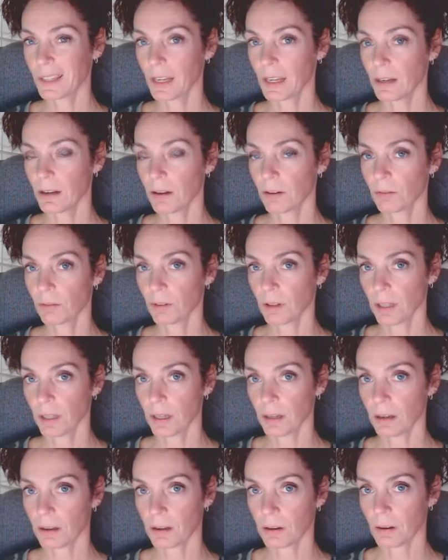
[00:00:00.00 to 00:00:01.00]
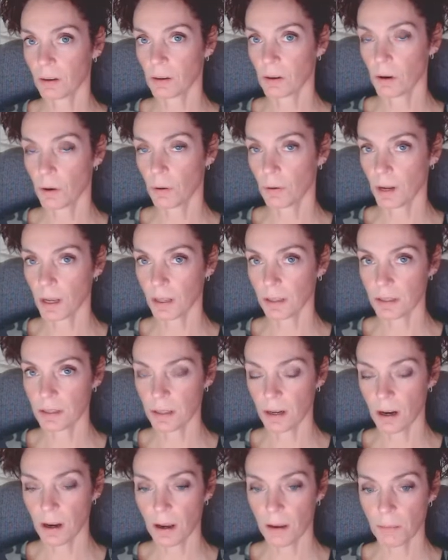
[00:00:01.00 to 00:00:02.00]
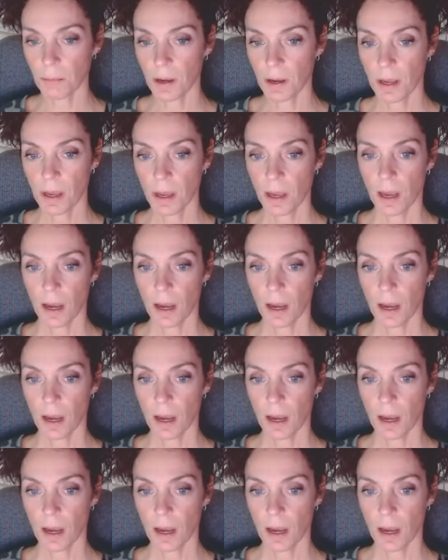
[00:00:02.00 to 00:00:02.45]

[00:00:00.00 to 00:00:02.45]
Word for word: They didn't really know it at the time.